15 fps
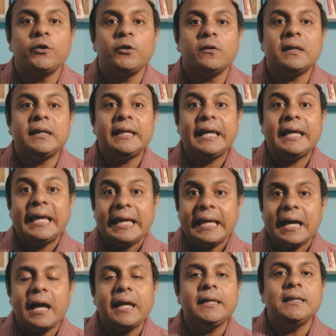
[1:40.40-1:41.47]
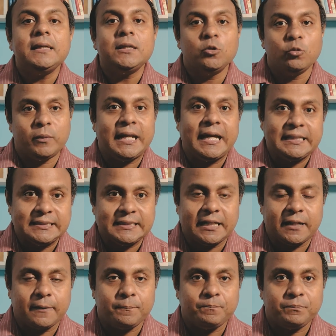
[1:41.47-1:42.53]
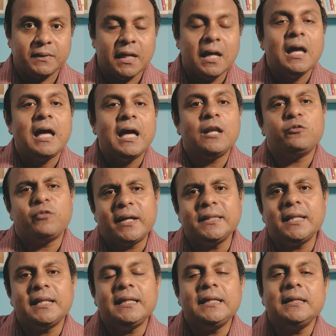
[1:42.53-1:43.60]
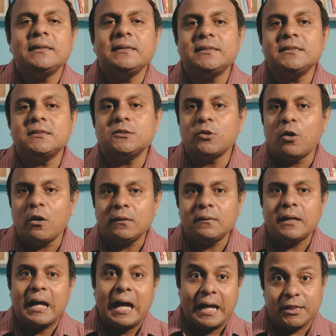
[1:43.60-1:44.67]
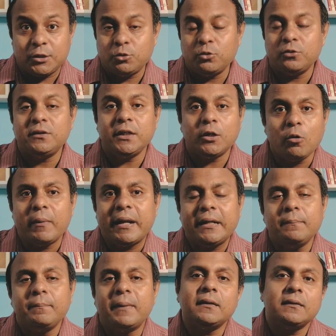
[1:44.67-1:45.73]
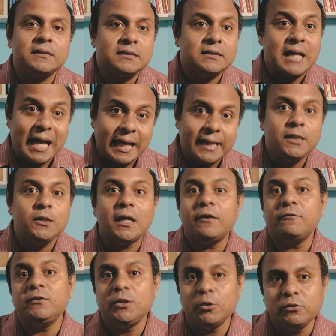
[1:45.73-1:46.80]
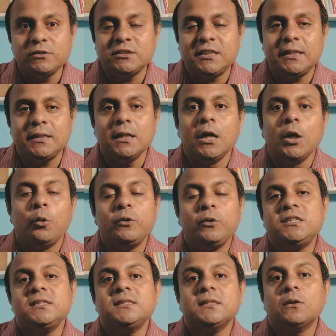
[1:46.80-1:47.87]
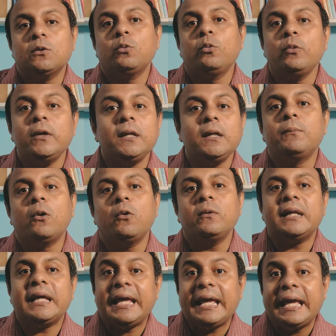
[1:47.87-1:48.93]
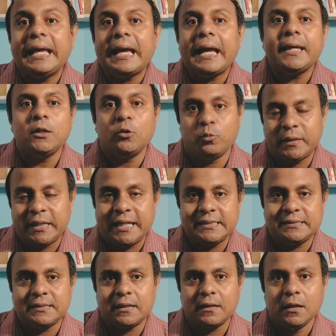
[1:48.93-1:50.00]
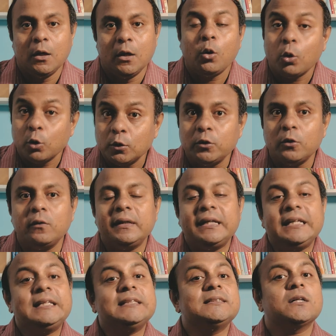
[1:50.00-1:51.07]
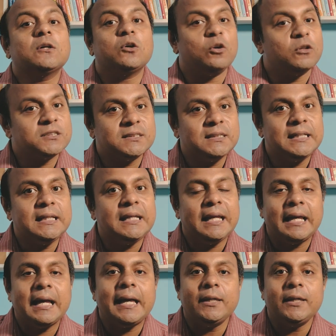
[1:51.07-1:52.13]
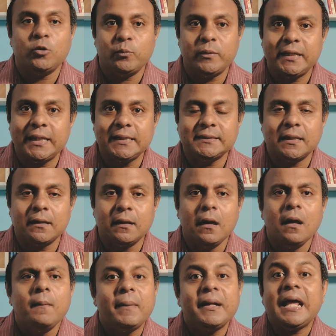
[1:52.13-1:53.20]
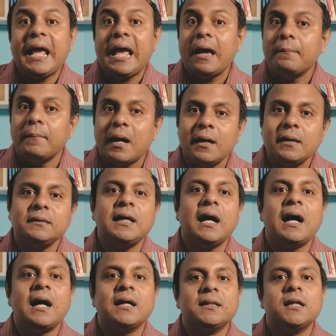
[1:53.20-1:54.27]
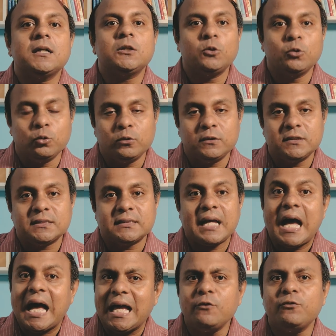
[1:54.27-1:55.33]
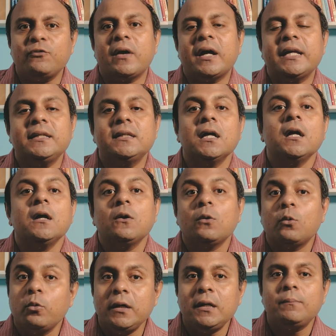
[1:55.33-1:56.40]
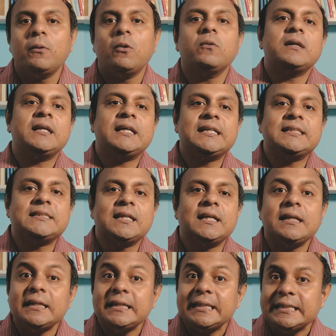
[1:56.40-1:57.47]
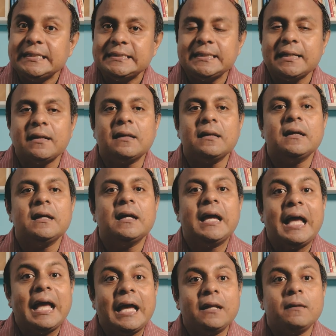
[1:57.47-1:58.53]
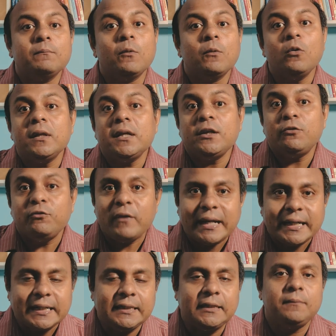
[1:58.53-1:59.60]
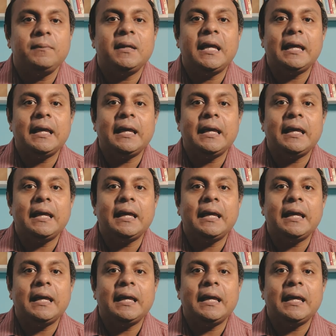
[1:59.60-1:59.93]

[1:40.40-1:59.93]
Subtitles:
for your AI humanizer. And finally, this is not I should recommend, but I have used it, which is Quillbot AI humanizer. Although it is a costly AI humanizer, but among the other tools, I find Quillbot is a easier and more effective